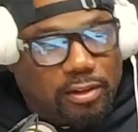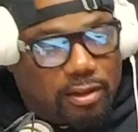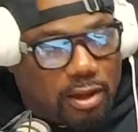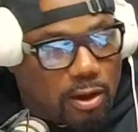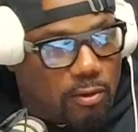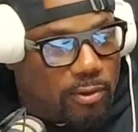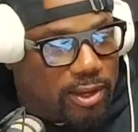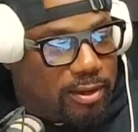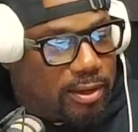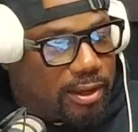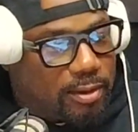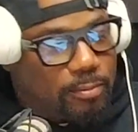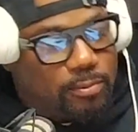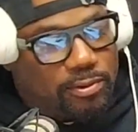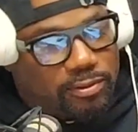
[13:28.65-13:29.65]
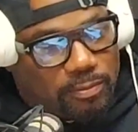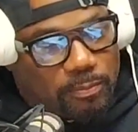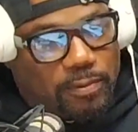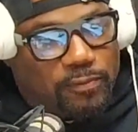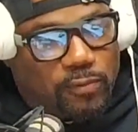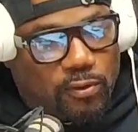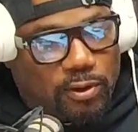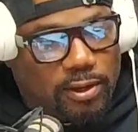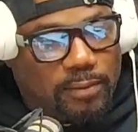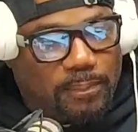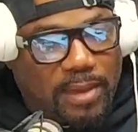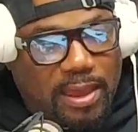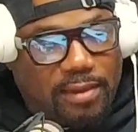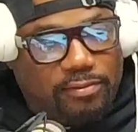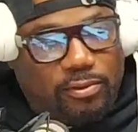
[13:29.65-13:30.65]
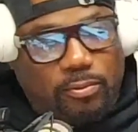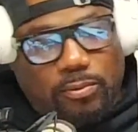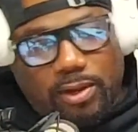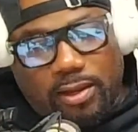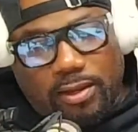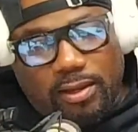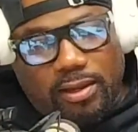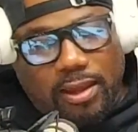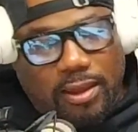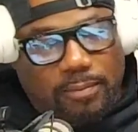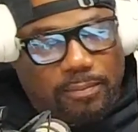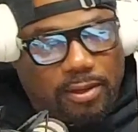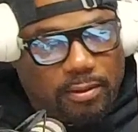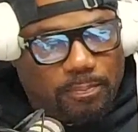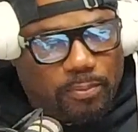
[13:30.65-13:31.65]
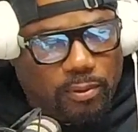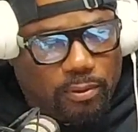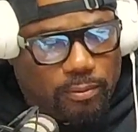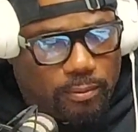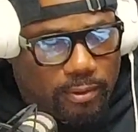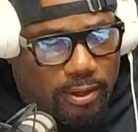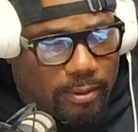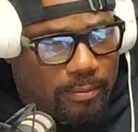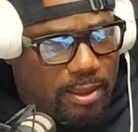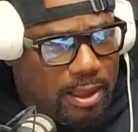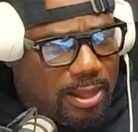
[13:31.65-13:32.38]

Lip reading: go, he was, before he passed away, he gave me the program